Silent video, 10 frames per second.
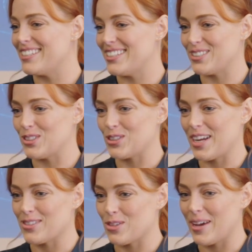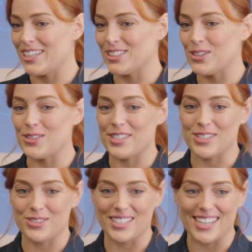Digital Transformation Using
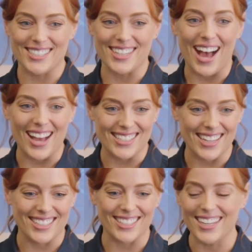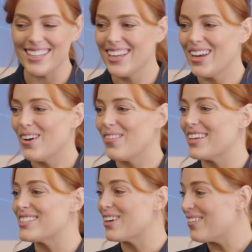Strategic Architecture. We
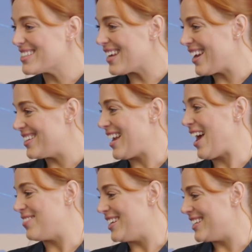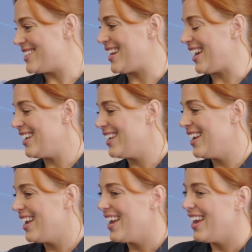are so excited to have you here today.
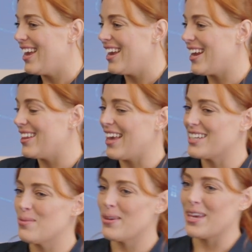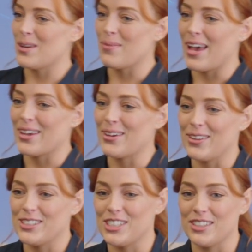And I'd like to begin by
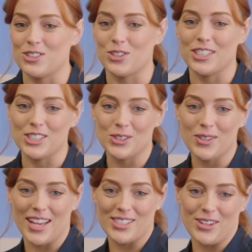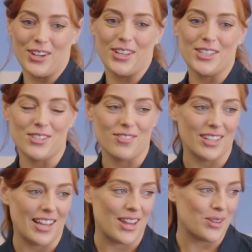acknowledging the traditional custodians of the
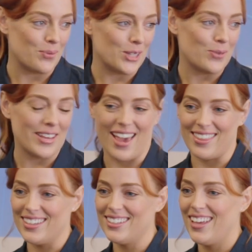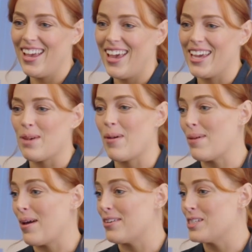land on which we gather, and I pay
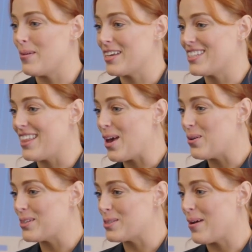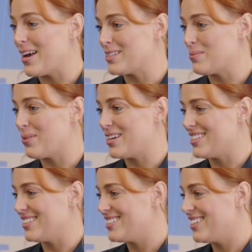my respects to their elders past and
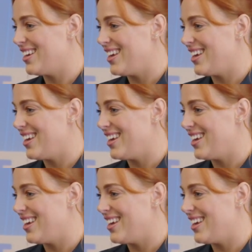present.